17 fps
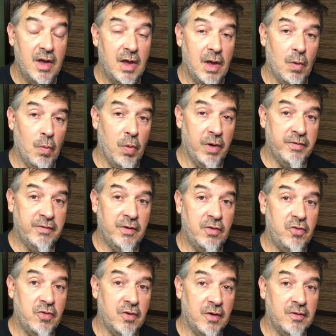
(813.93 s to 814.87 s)
It
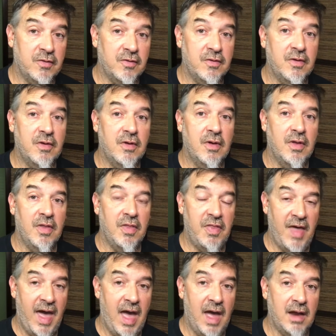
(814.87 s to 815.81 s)
wasn't just
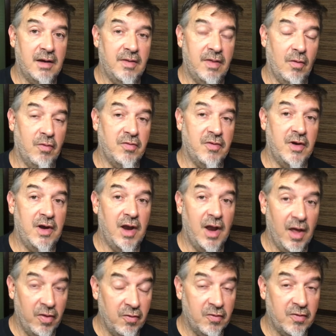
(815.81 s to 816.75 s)
that, there was
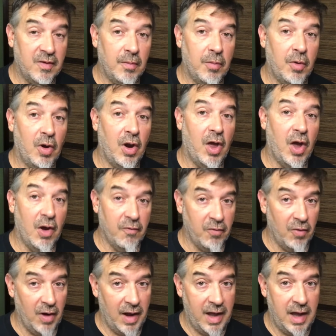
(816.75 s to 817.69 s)
another symbol
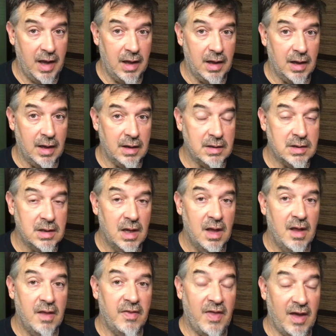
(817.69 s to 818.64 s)
overlaying it
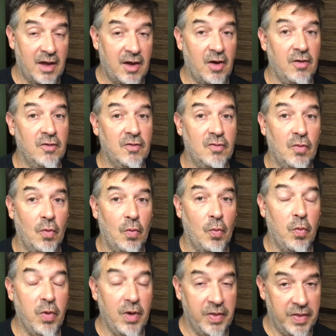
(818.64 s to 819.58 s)
that goes
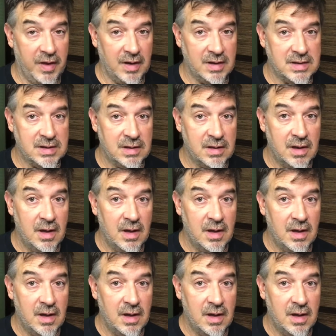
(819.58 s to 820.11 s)
with it.